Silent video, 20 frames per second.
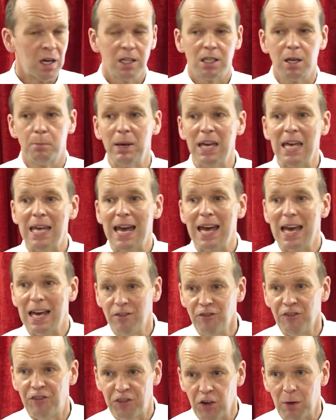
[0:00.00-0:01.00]
To be
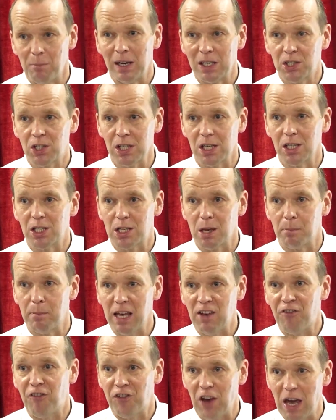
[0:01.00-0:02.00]
infamous is to
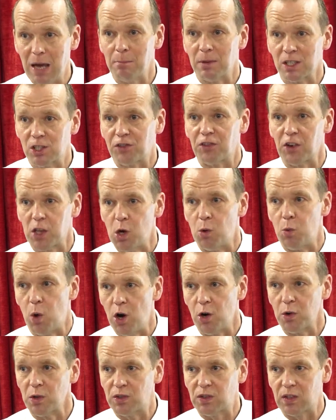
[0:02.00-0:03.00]
be famous for the
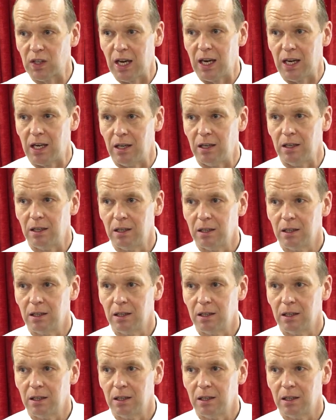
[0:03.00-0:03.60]
wrong thing.